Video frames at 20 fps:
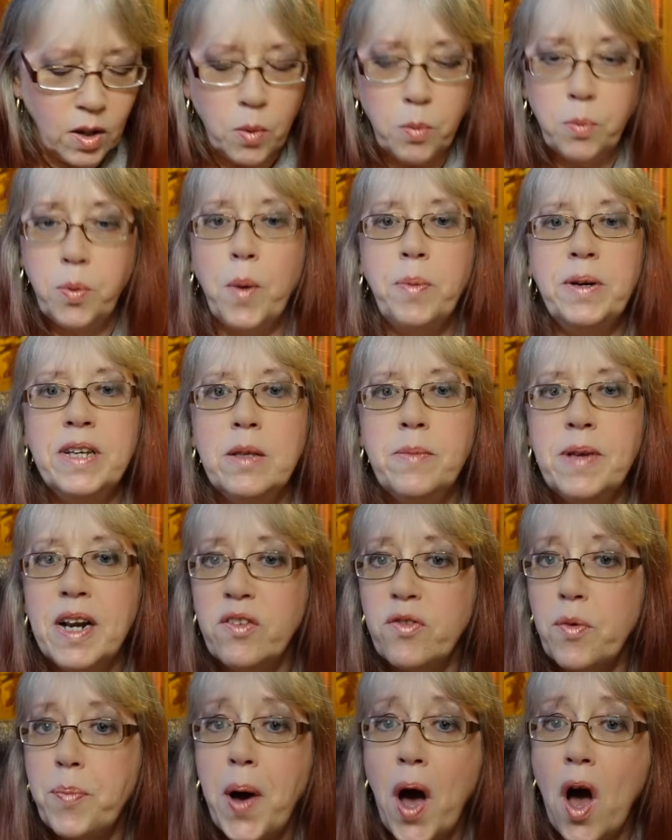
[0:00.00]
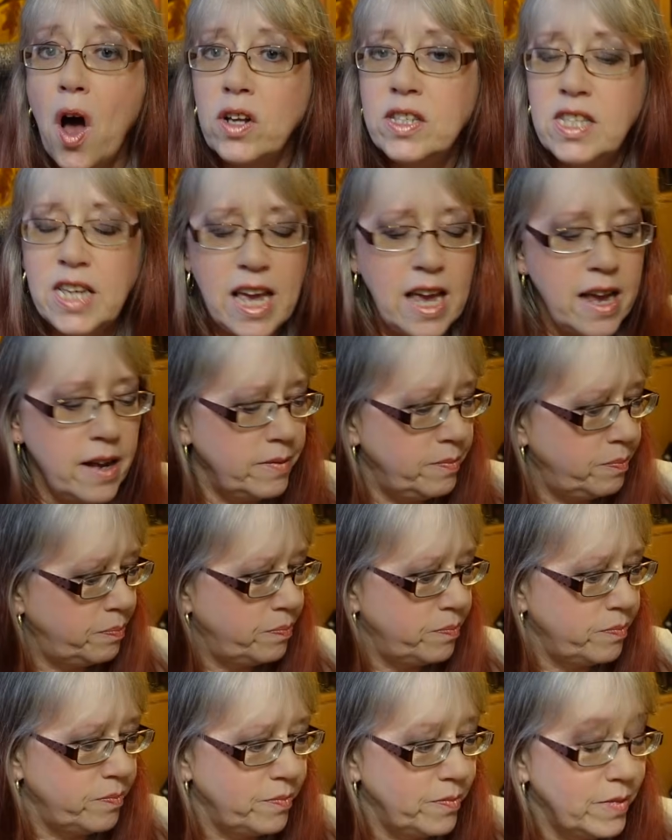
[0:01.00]
probably in the middle of a party,
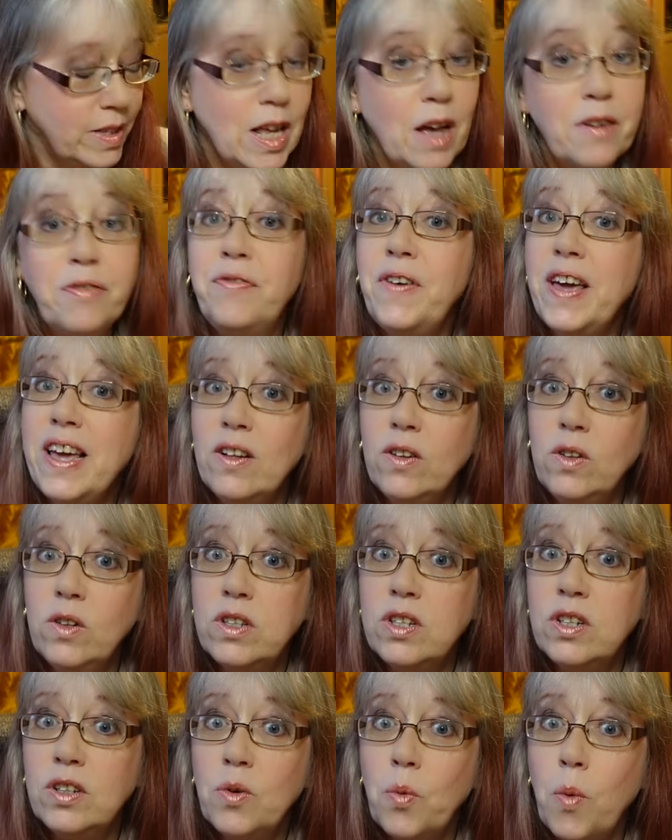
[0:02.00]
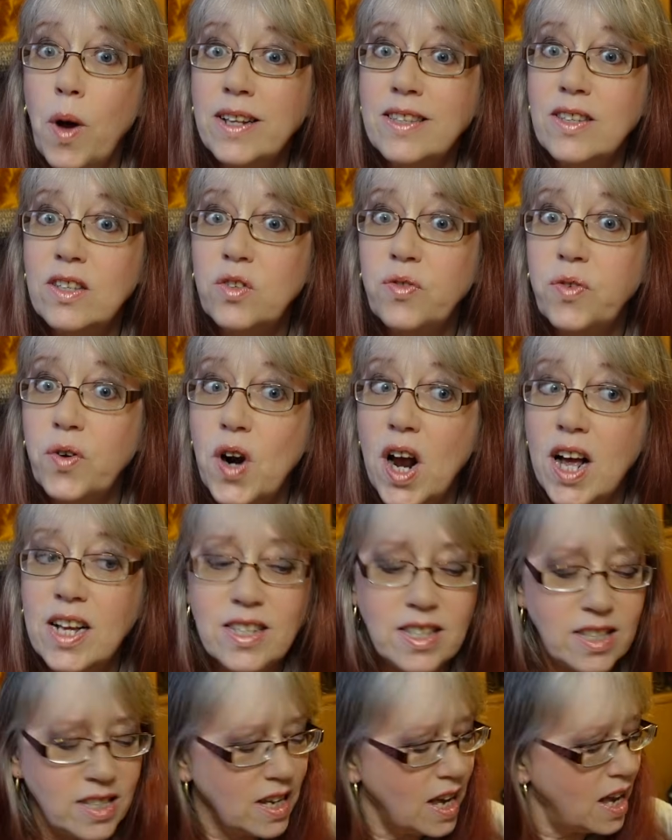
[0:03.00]
a field once for
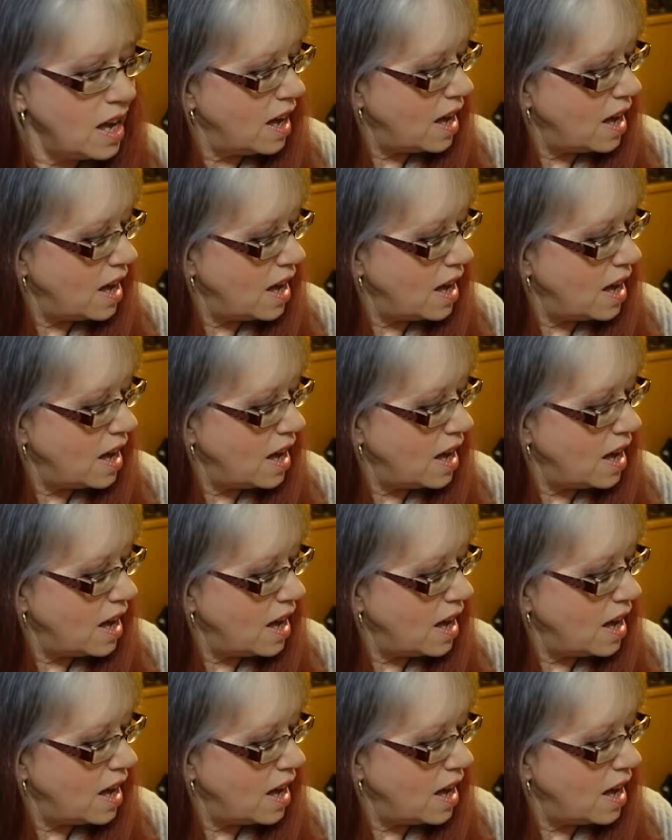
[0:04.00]
us,